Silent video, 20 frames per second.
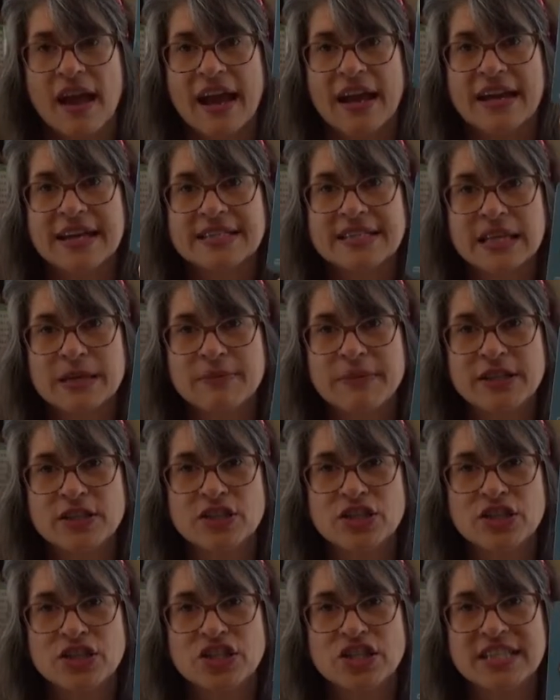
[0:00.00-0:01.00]
And as I
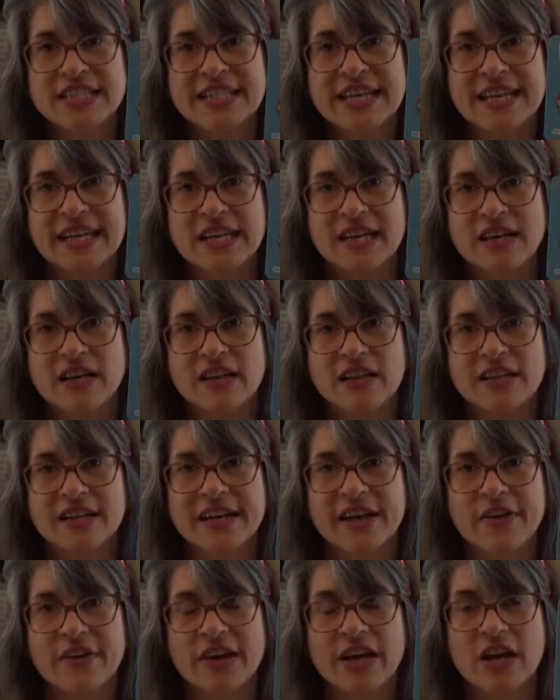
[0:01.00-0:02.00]
mentioned, she's taking
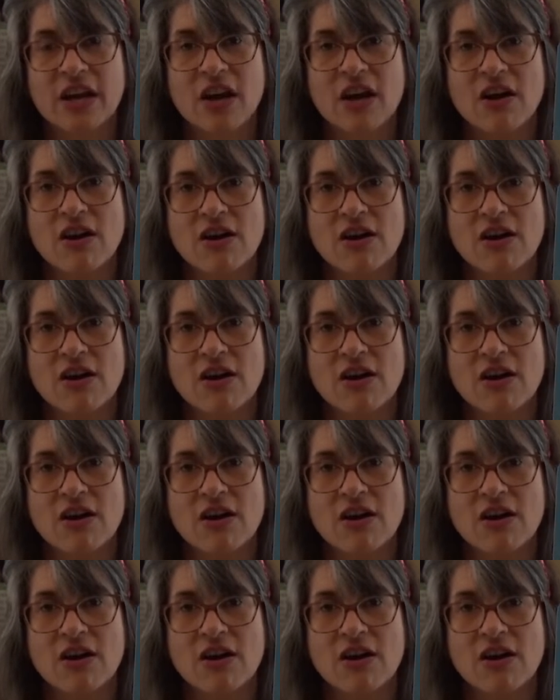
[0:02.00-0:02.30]
culinary